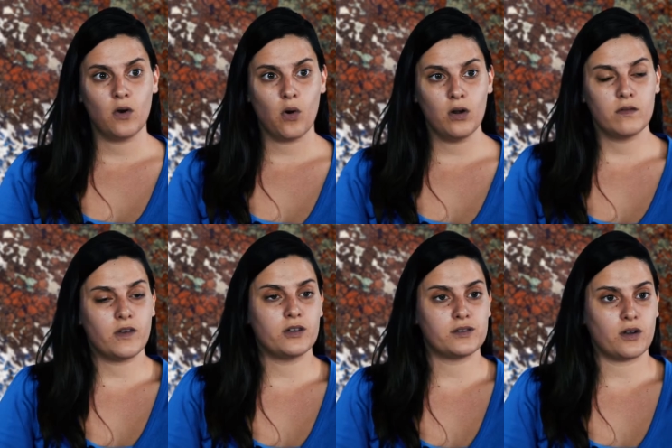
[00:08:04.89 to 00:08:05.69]
All of
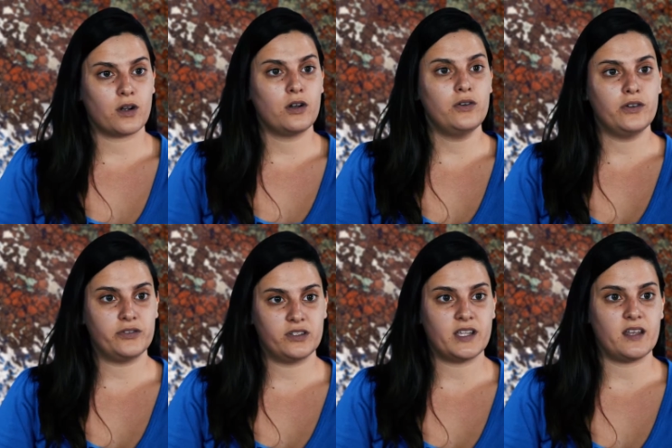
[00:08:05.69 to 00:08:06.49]
those are clues
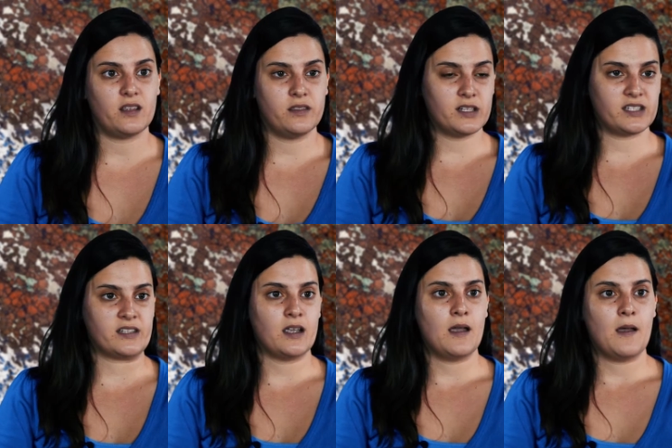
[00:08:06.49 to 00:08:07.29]
to say that
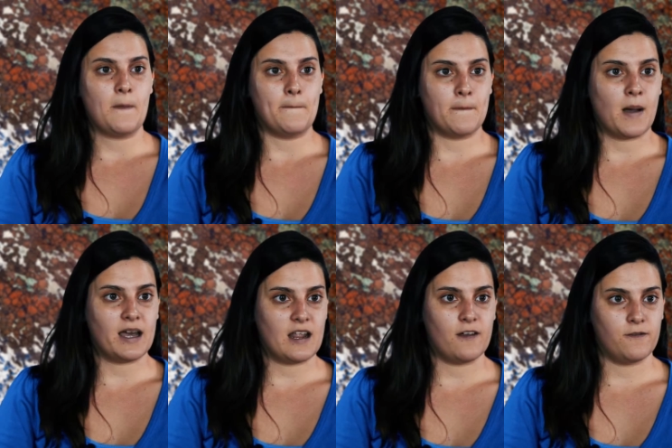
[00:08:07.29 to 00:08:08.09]
this
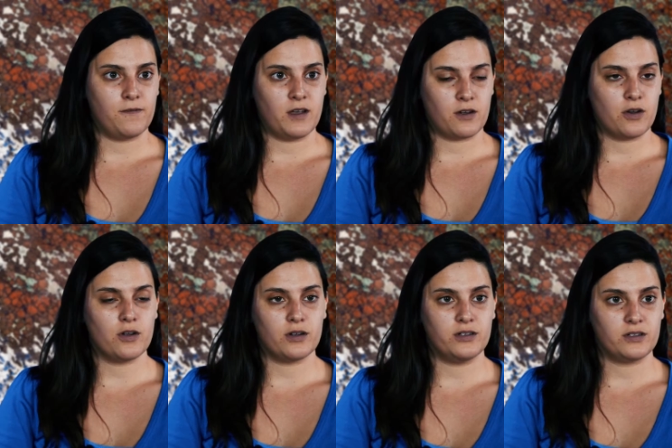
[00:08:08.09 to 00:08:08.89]
might have
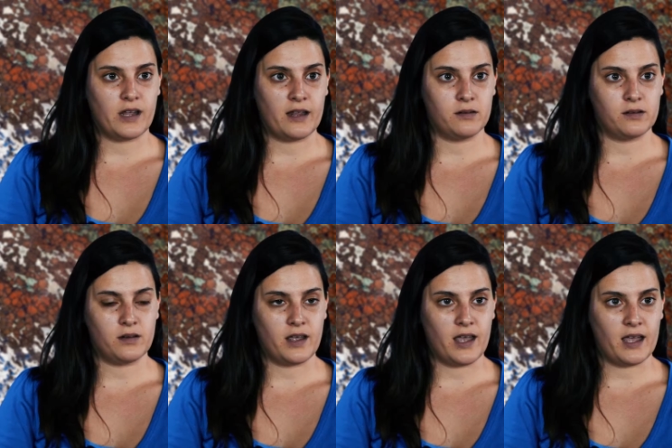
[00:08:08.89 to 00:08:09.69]
occurred and
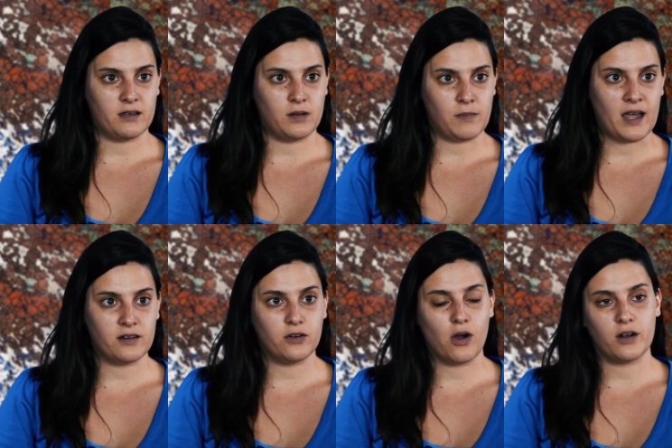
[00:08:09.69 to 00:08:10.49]

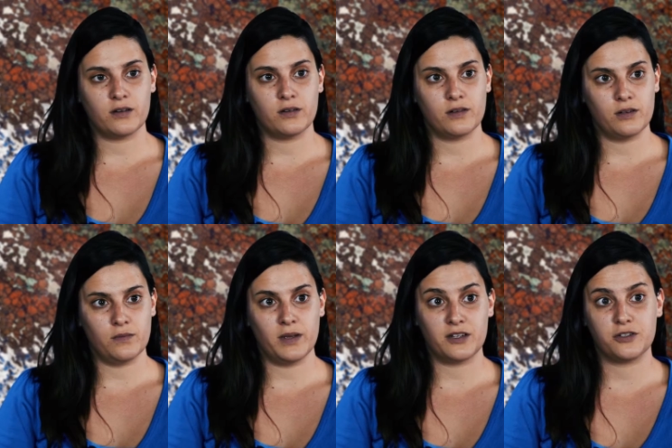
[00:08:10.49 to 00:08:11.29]
undergone
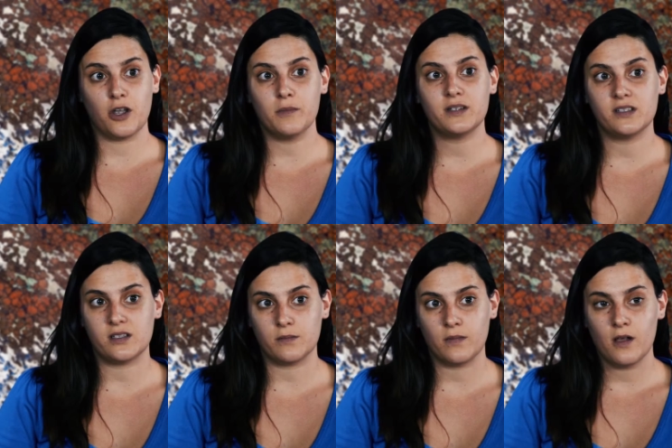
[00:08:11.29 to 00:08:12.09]

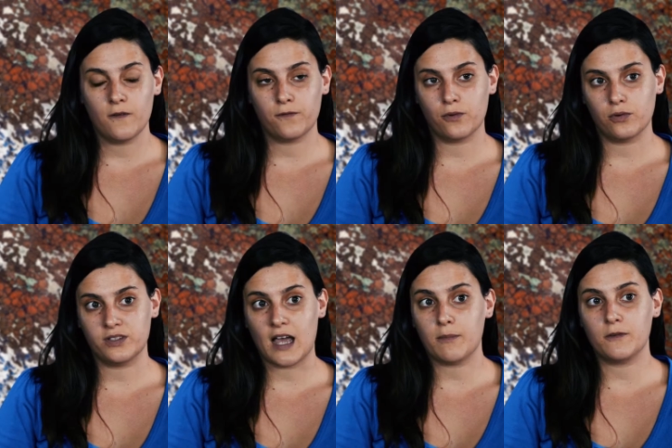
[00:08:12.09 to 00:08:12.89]
metasomatism for
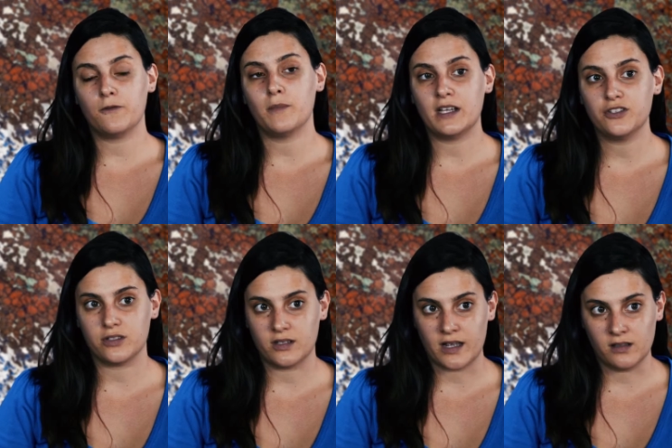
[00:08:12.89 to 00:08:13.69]
diamond
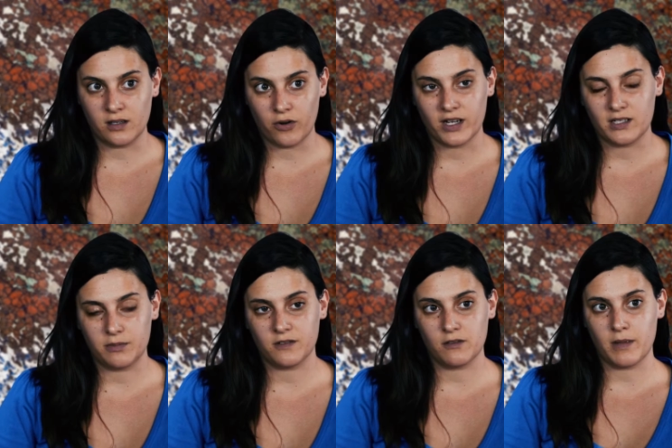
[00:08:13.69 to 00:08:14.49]
formation in the great
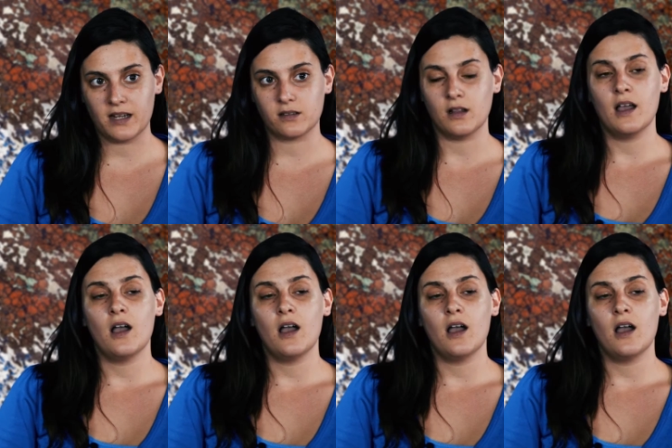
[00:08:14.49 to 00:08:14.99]
depths of the mantle.